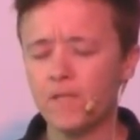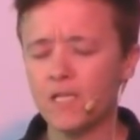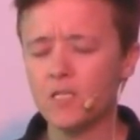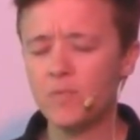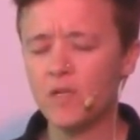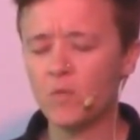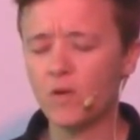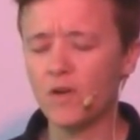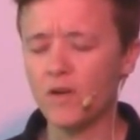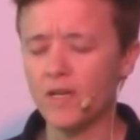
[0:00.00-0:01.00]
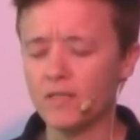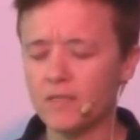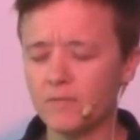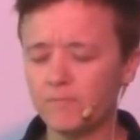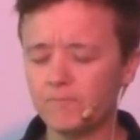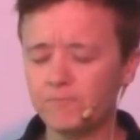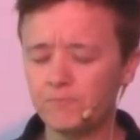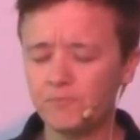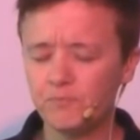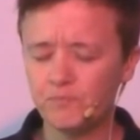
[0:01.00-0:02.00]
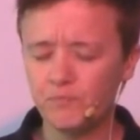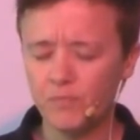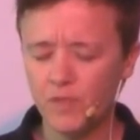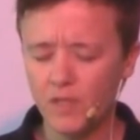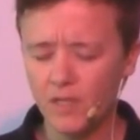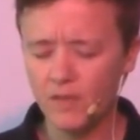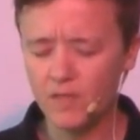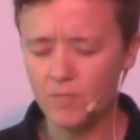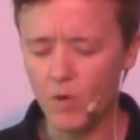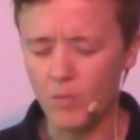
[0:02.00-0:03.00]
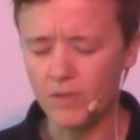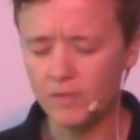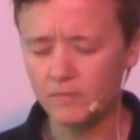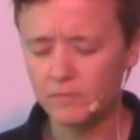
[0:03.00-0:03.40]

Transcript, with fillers: I speak a word on us in this moment.